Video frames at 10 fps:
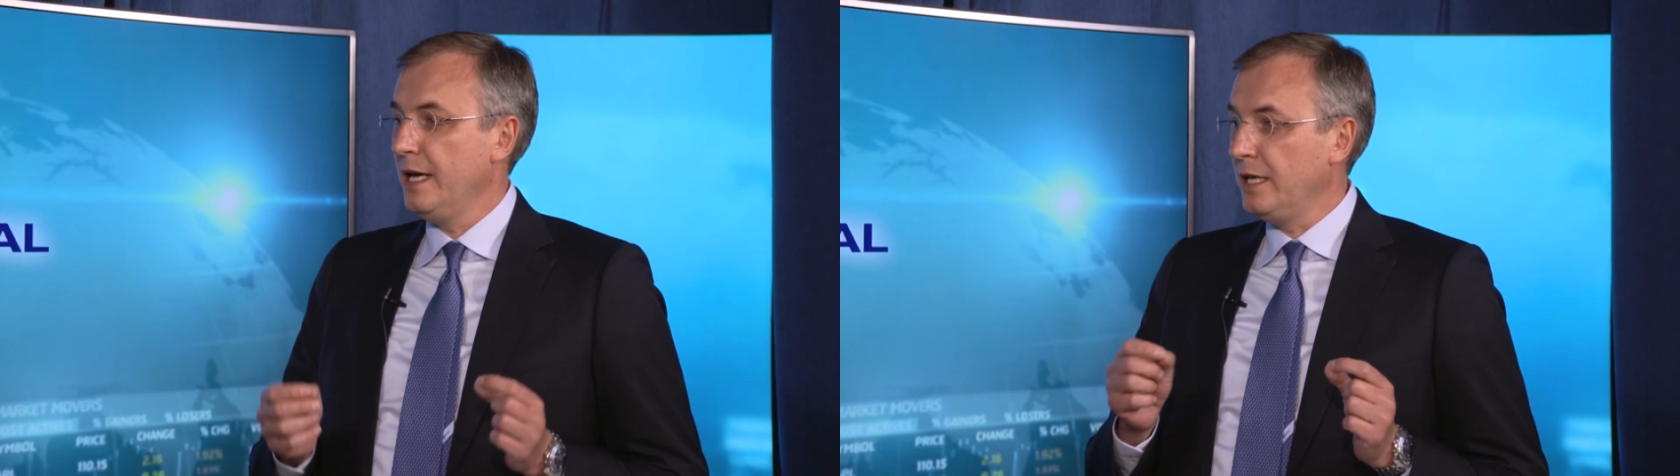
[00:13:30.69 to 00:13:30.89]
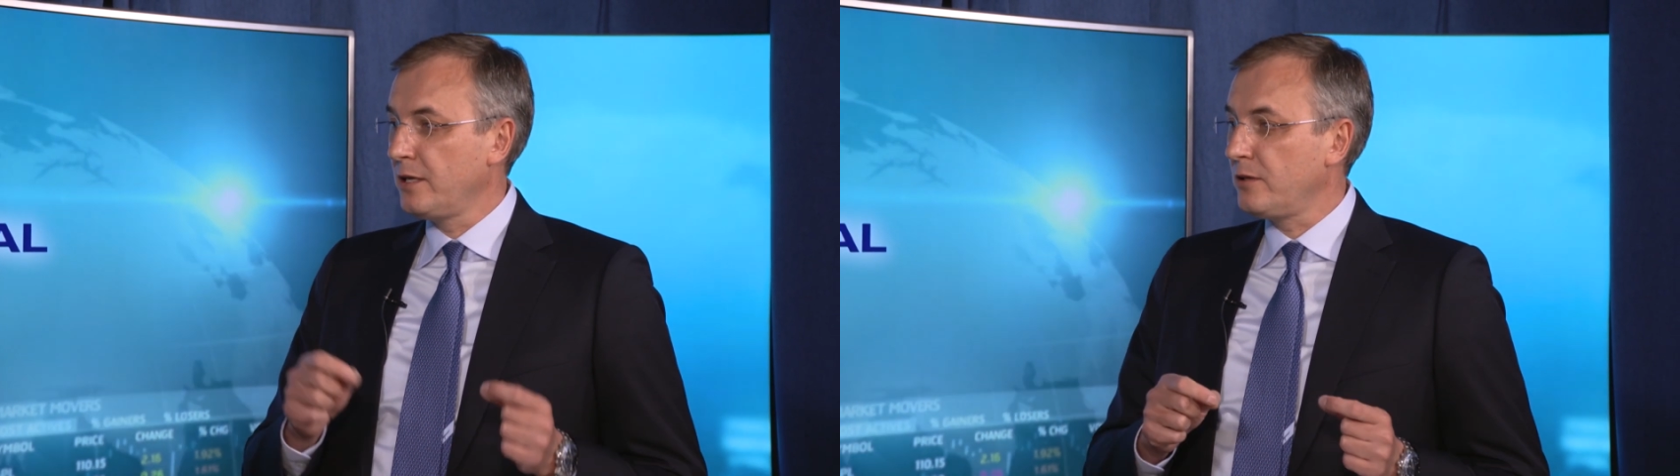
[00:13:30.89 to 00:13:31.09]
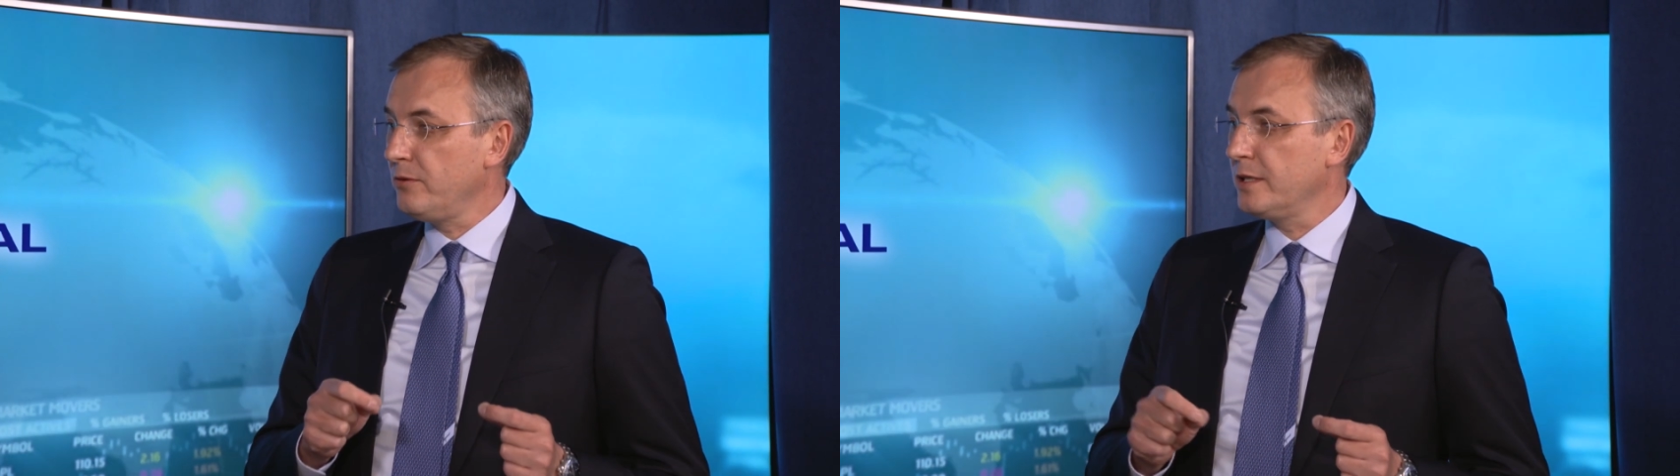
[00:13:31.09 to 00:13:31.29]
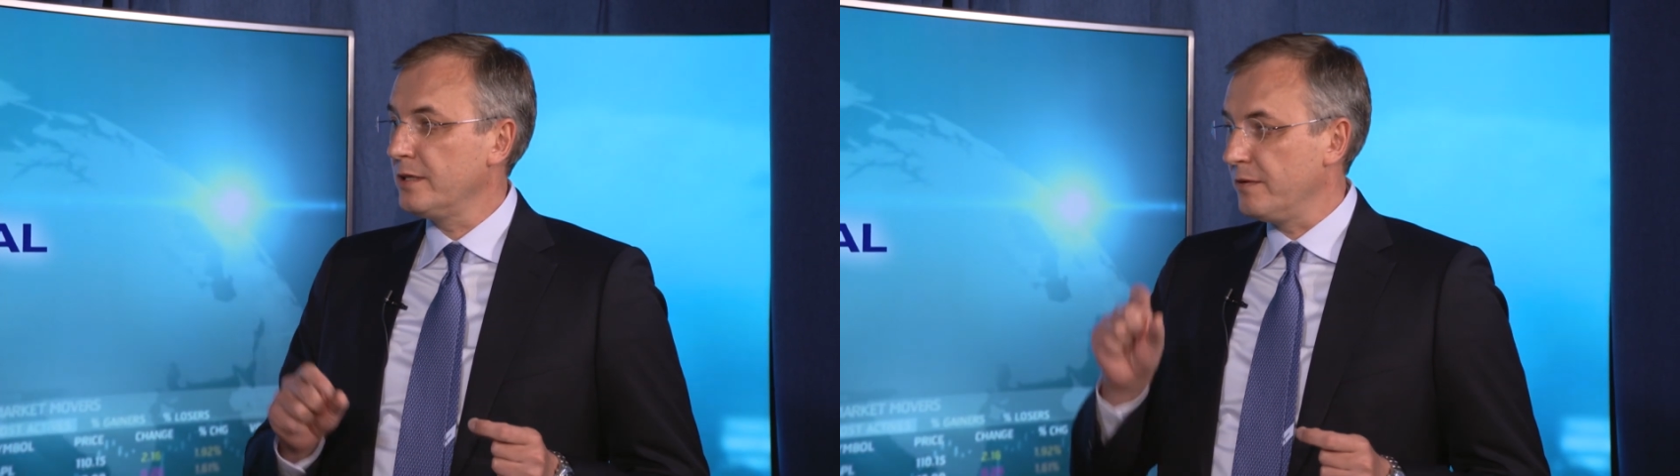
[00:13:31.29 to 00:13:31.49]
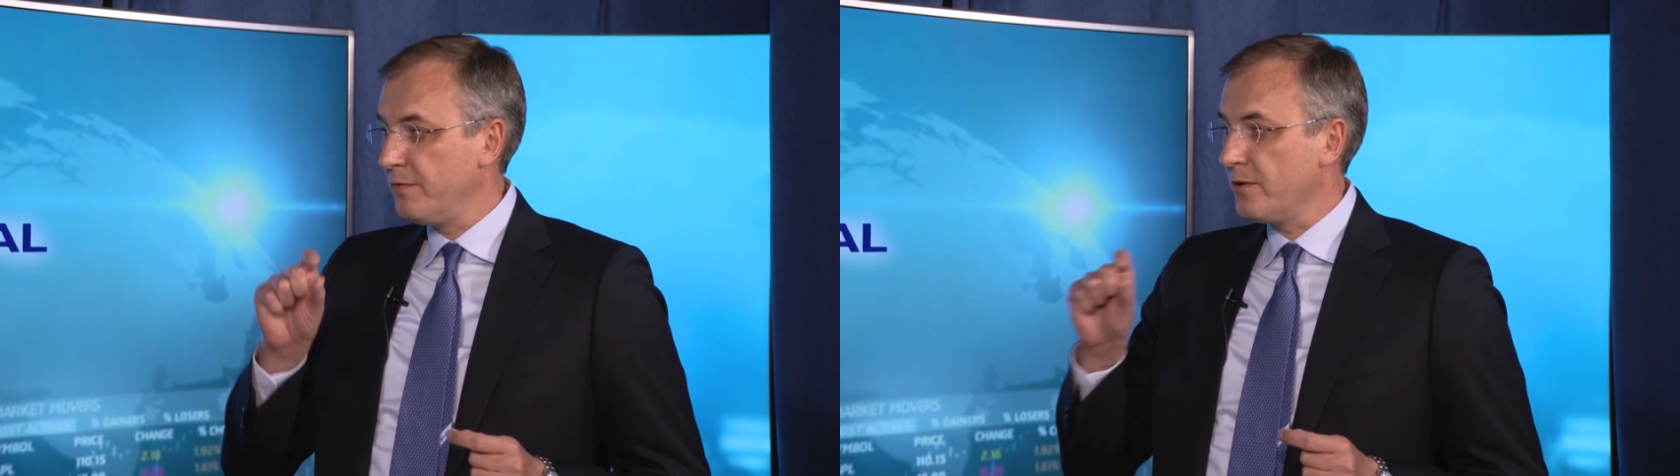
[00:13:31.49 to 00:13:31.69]

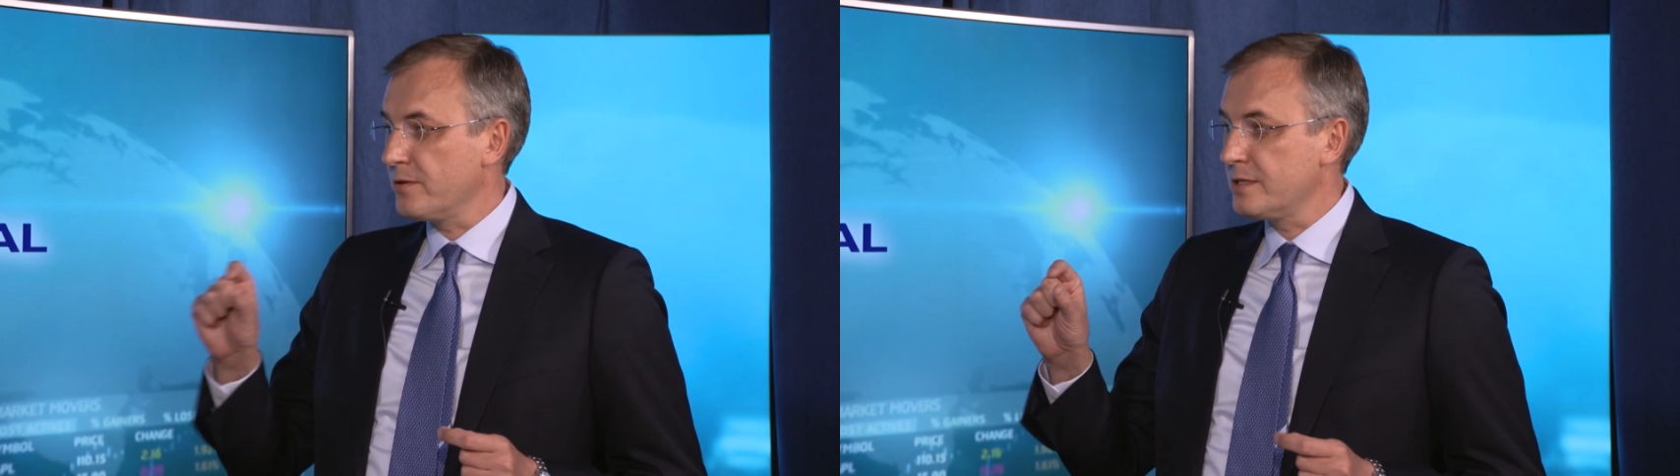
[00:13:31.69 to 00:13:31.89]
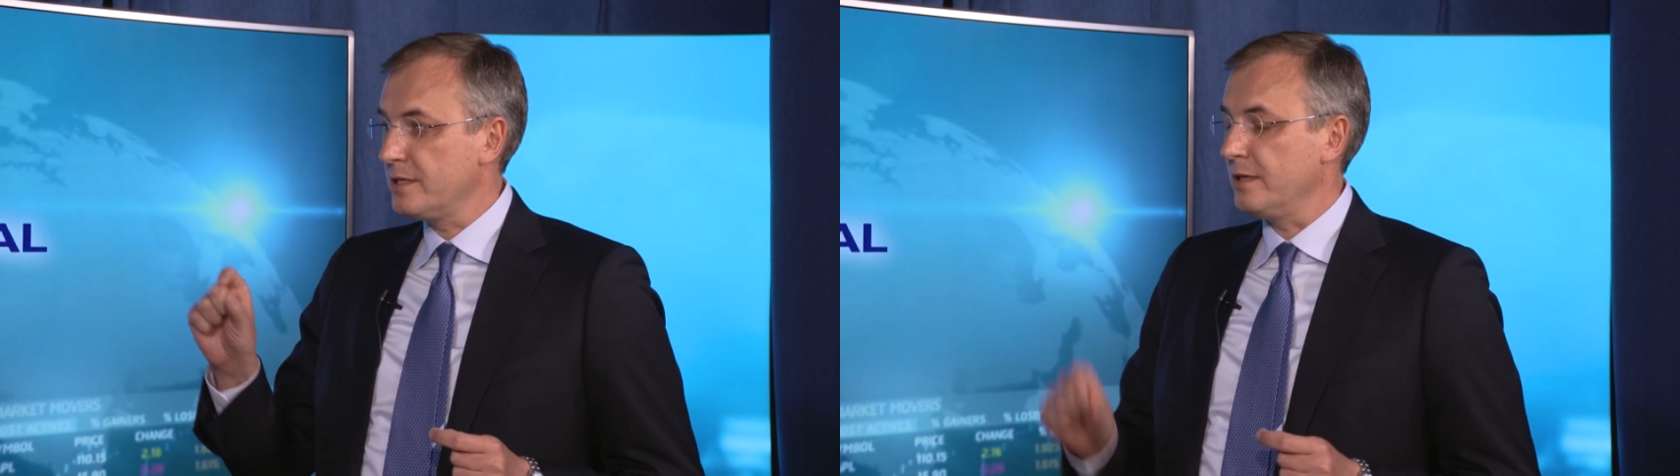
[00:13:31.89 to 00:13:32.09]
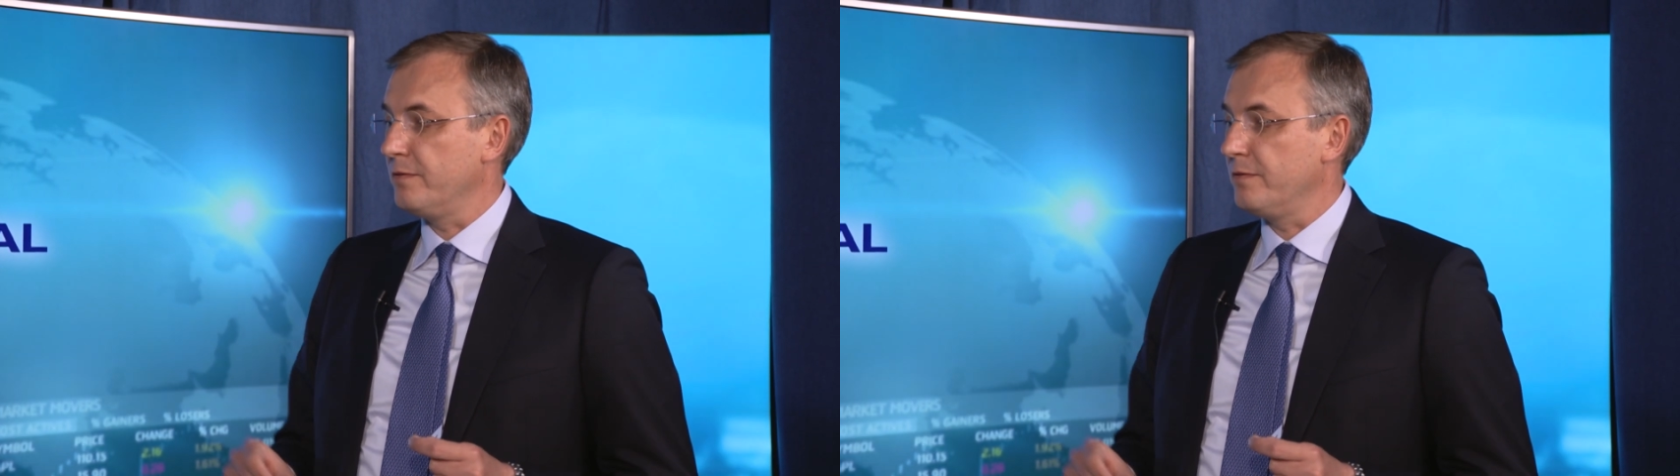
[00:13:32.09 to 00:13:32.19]
included the first